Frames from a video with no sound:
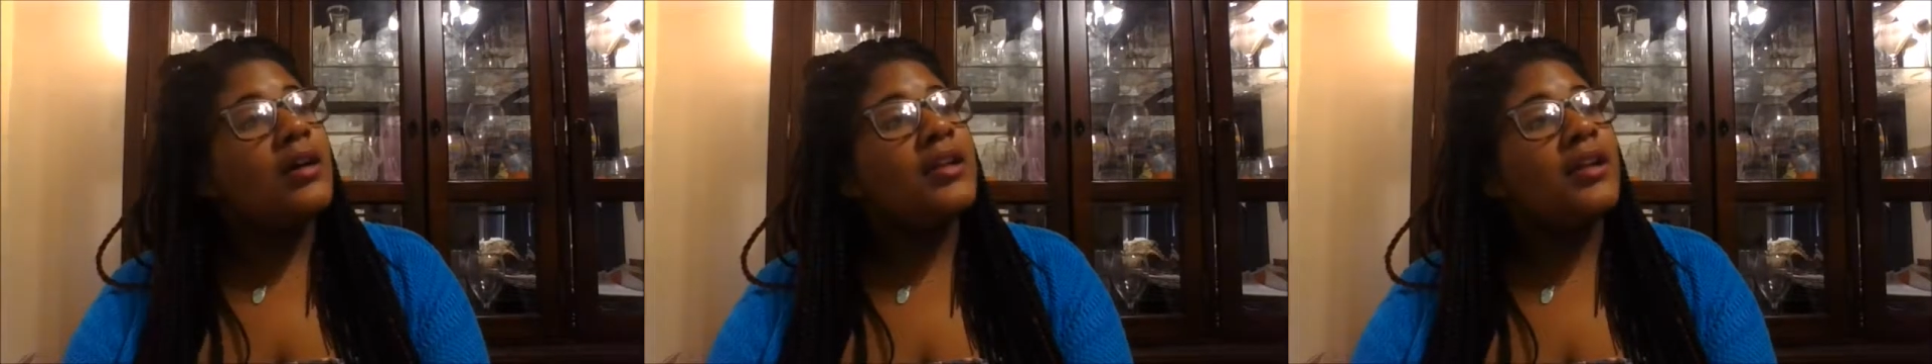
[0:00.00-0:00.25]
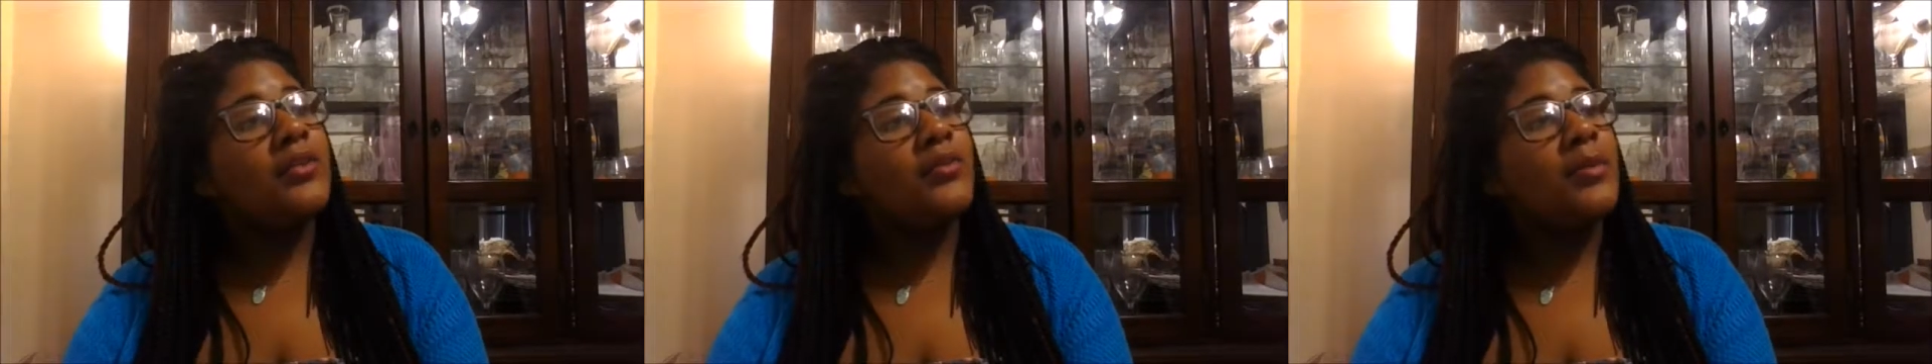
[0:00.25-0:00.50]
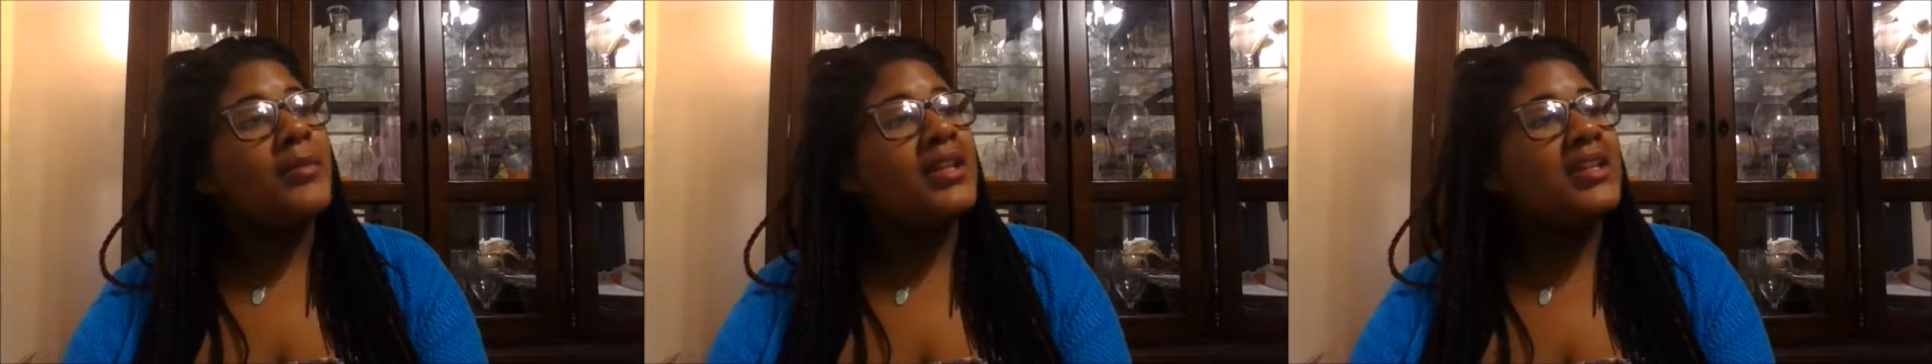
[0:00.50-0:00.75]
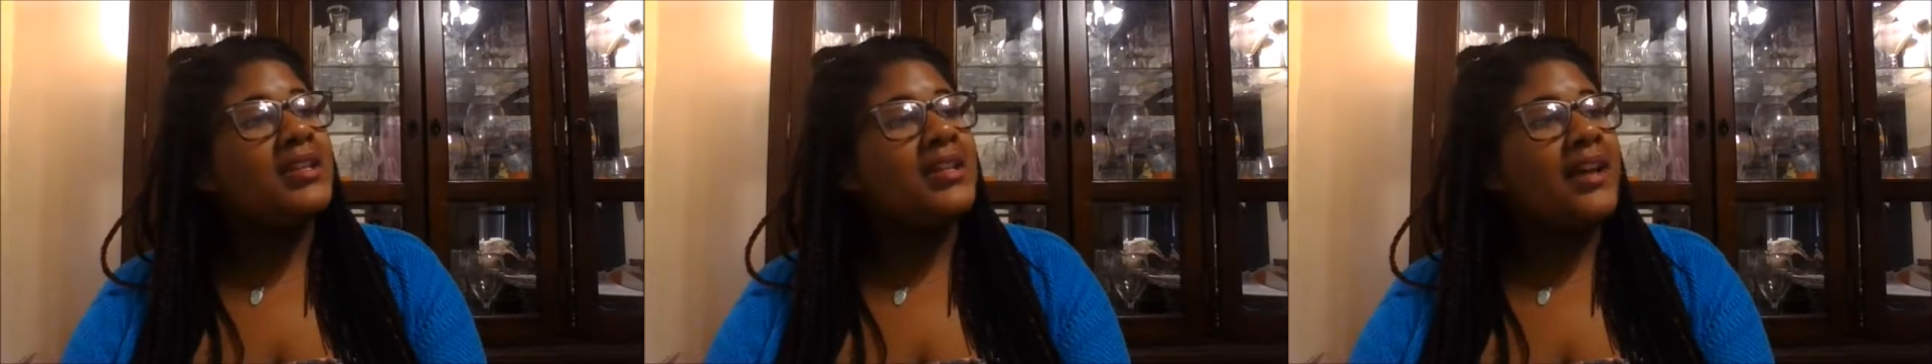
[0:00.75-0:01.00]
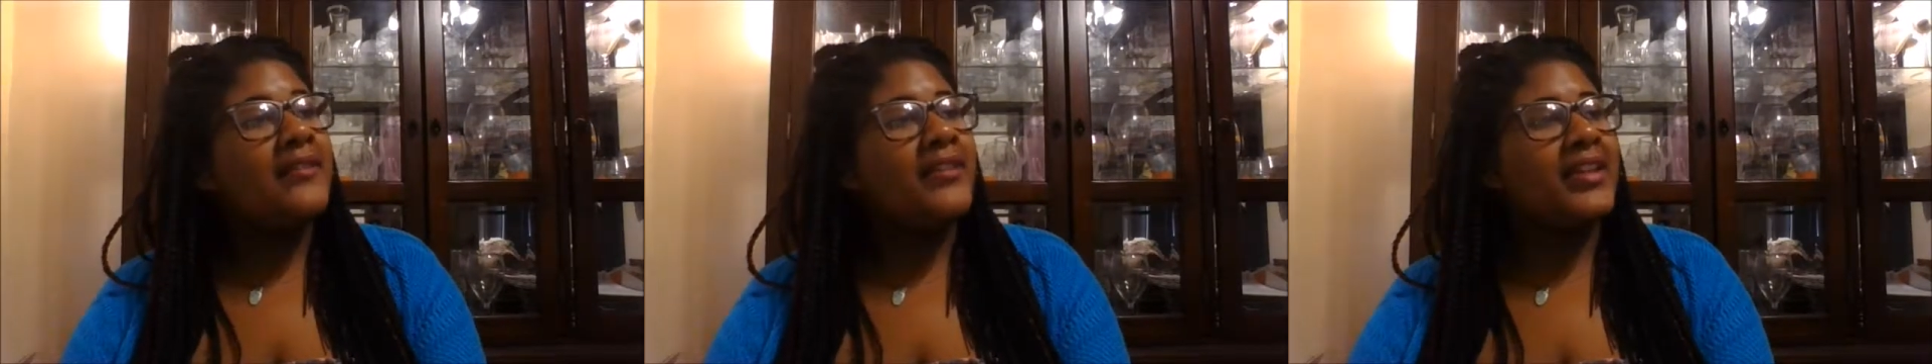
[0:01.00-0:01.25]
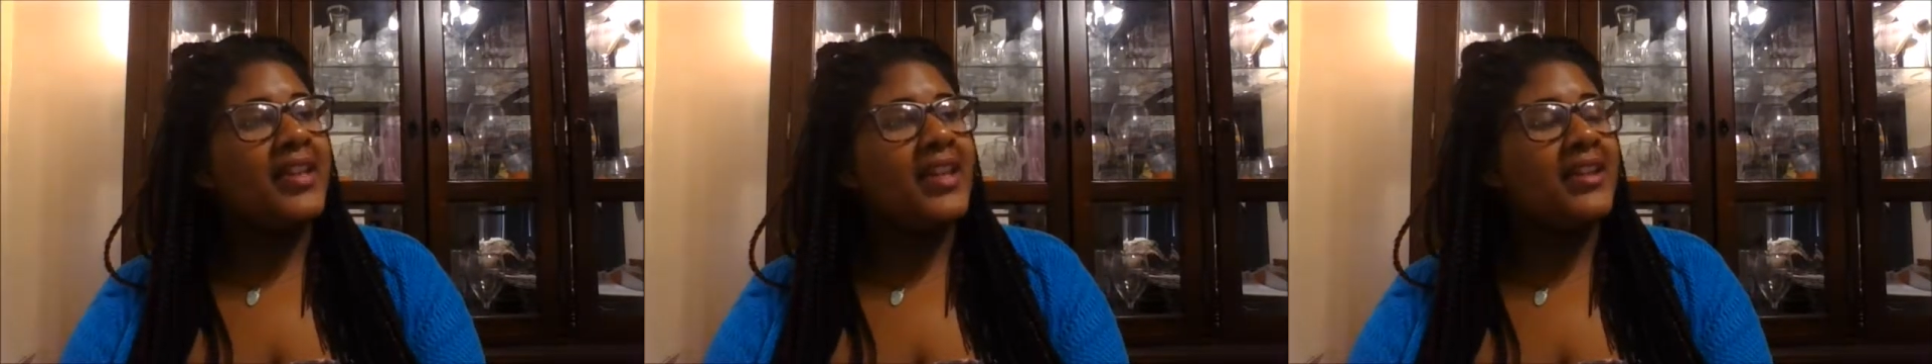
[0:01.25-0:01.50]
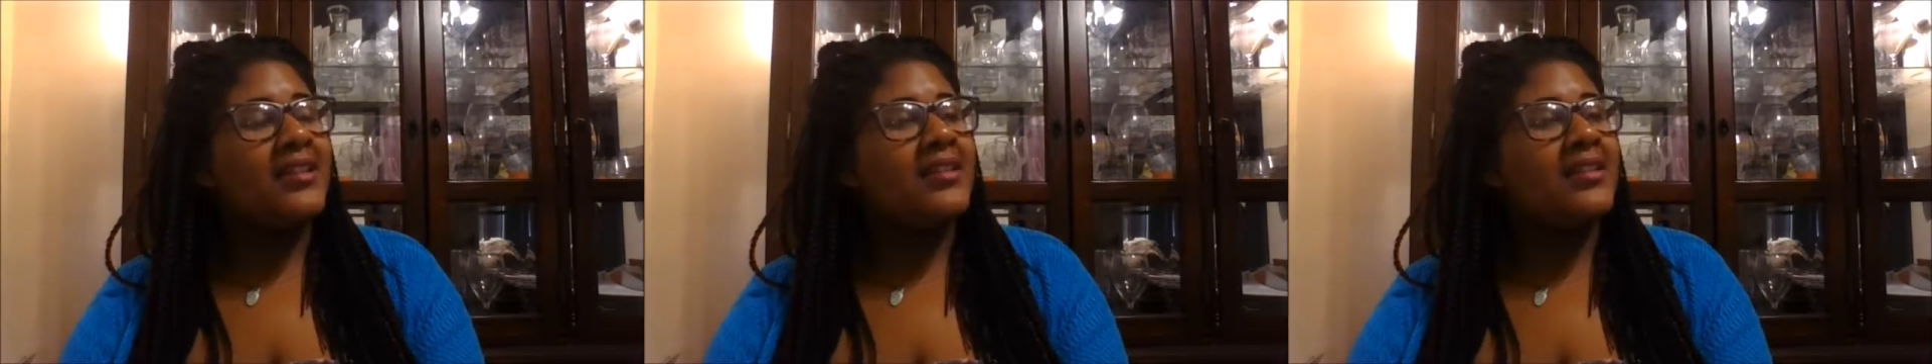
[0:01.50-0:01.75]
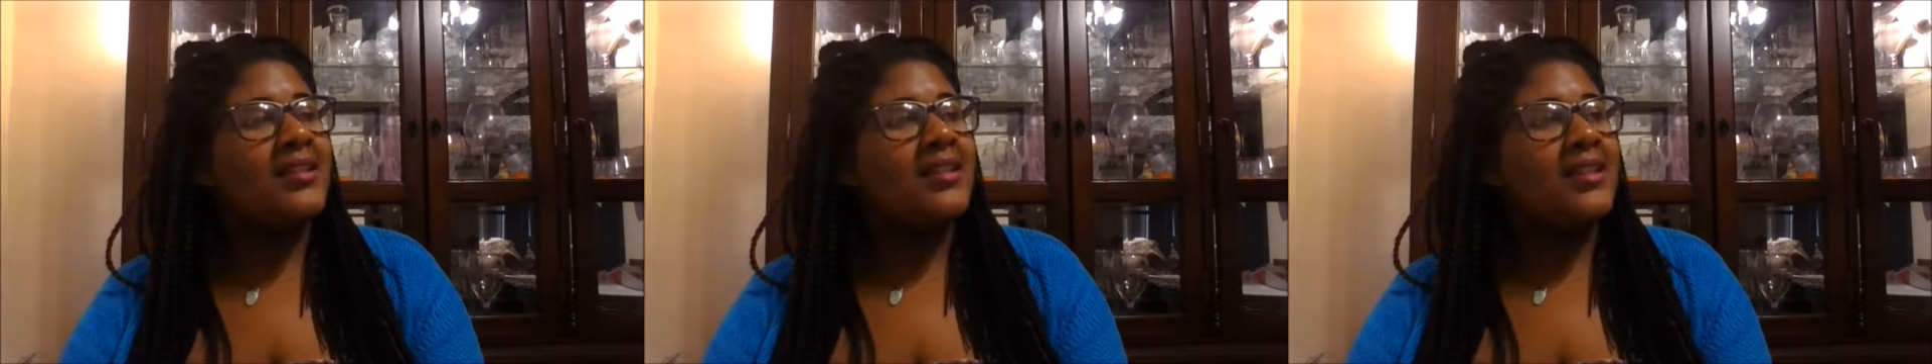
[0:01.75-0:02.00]
another woman in your life
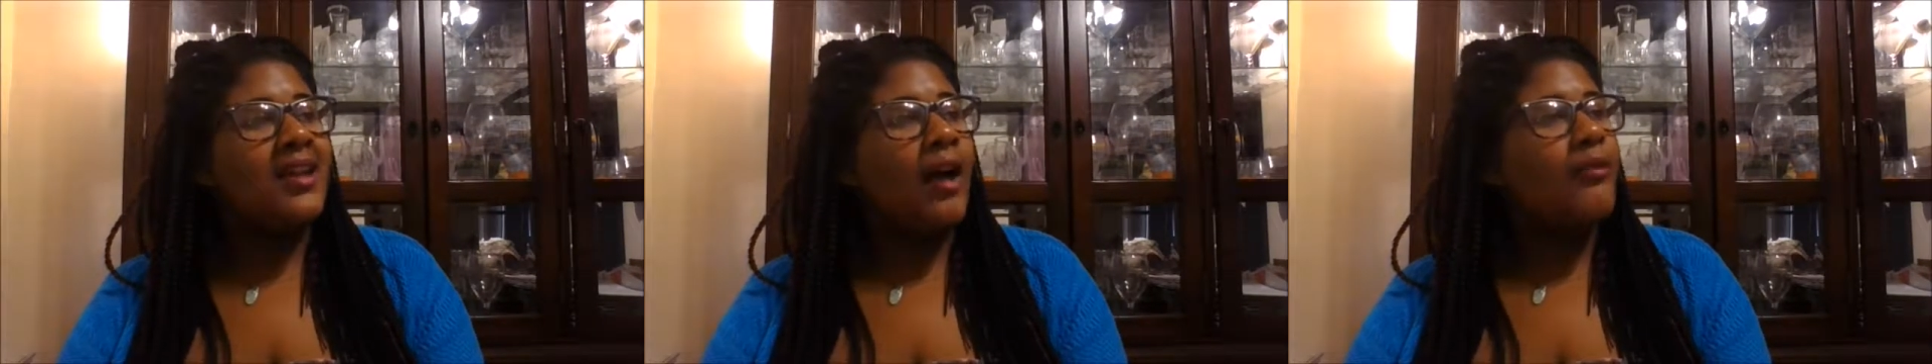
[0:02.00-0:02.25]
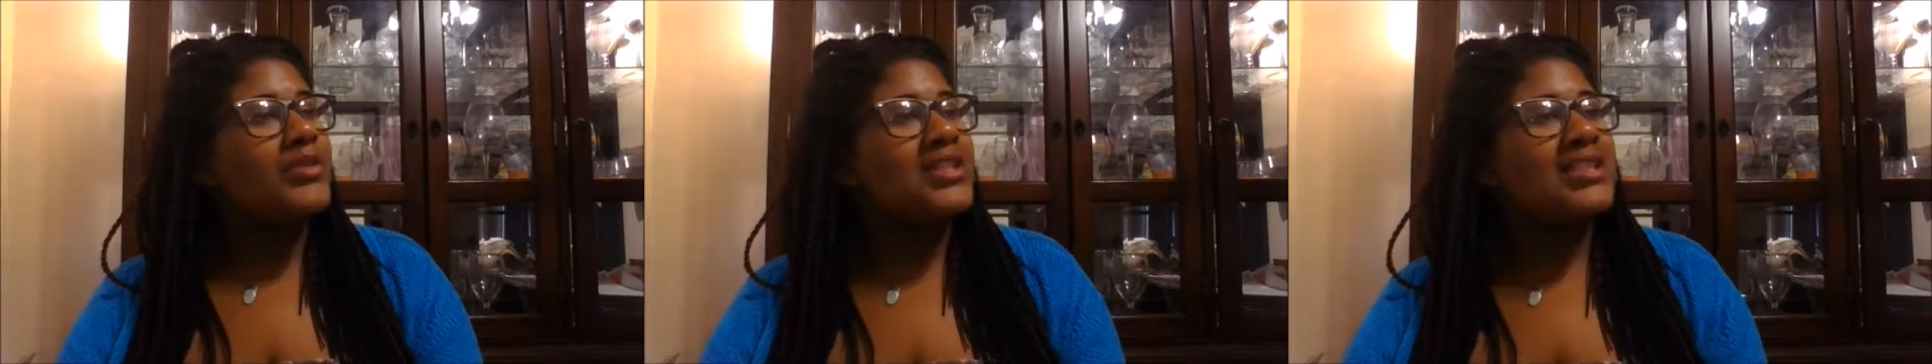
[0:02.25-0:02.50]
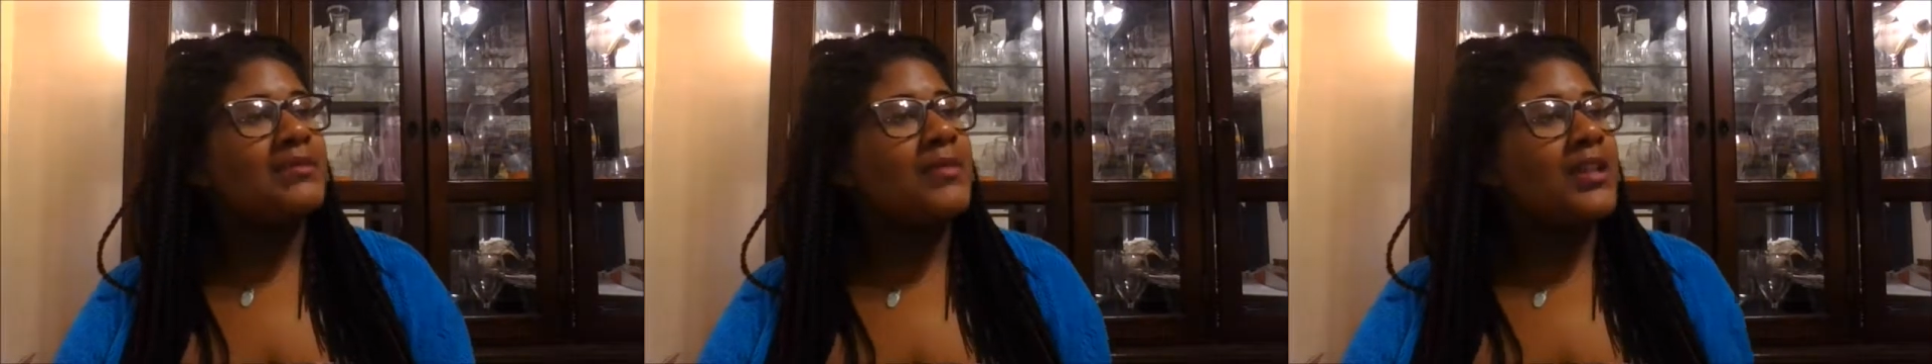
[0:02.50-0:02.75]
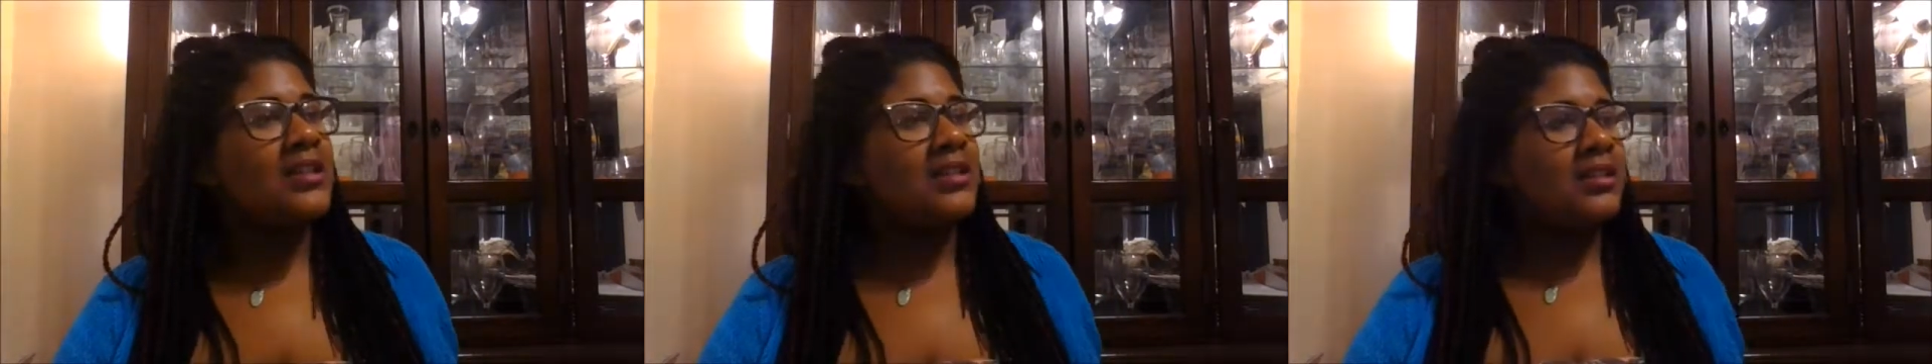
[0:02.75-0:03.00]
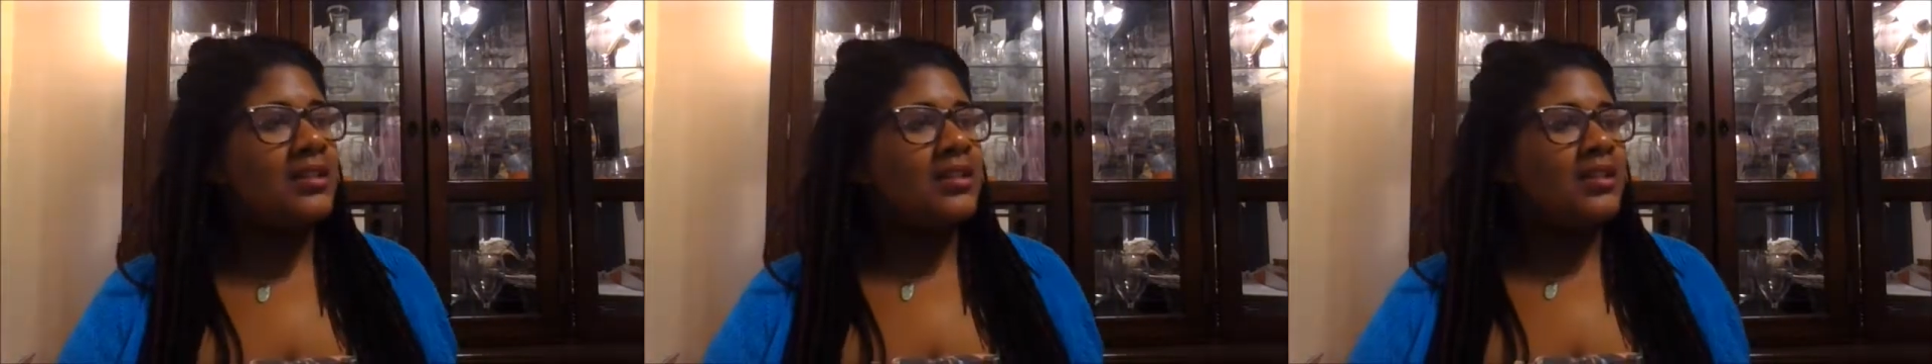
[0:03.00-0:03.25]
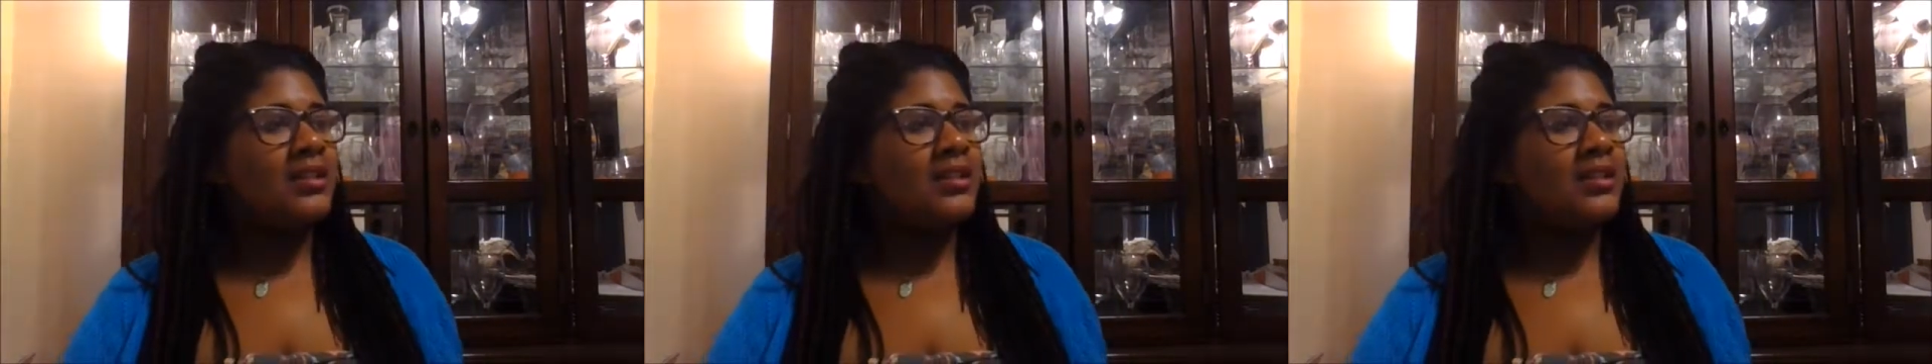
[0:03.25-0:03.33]
again. I was smitten.